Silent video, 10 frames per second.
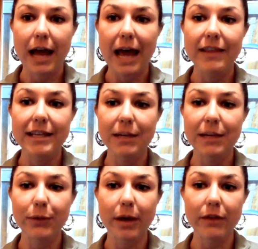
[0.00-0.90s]
they simply
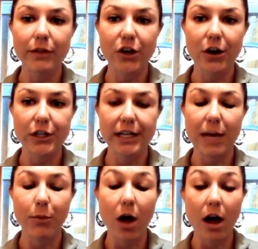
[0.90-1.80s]
run the charging
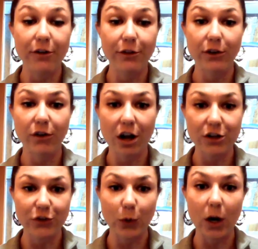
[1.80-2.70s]
cable under the garage
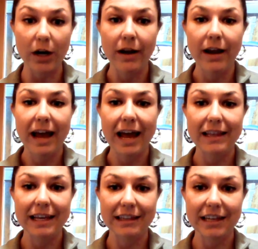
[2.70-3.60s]
door and they
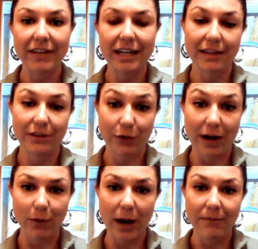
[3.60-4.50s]
leave it in the
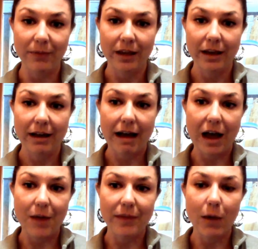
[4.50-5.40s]
driveway.
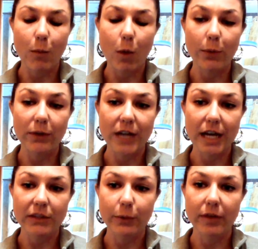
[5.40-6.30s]
And what we've done
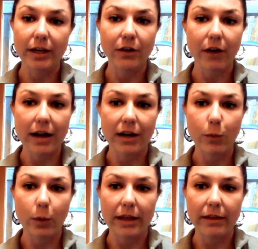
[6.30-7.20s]
is we've integrated
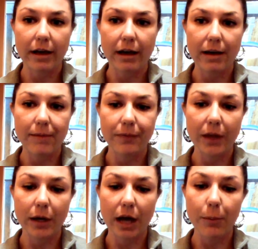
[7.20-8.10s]
with a
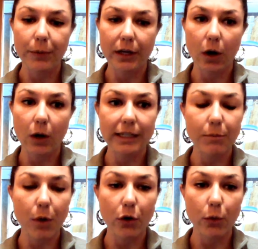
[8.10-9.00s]
company called
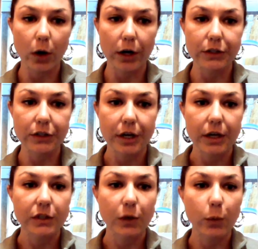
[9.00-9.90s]
eMotorWerks.
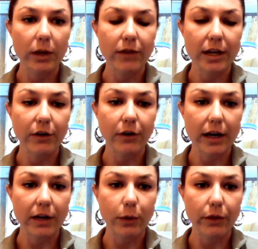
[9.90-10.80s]
So we've
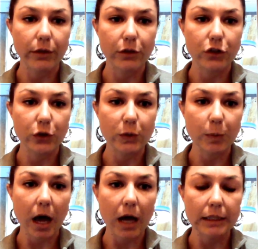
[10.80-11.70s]
integrated with the
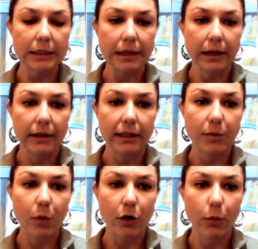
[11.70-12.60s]
JuiceBox, the
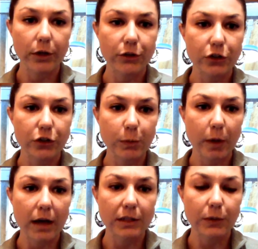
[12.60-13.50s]
eMotorWerks
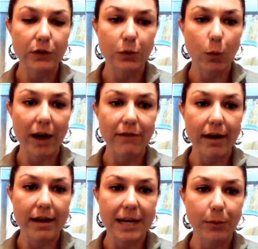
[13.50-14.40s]
JuiceBox, which is a Wi-Fi
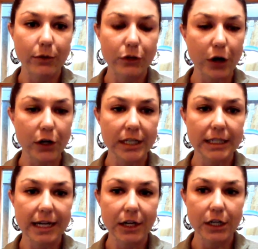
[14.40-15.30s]
enabled charging station.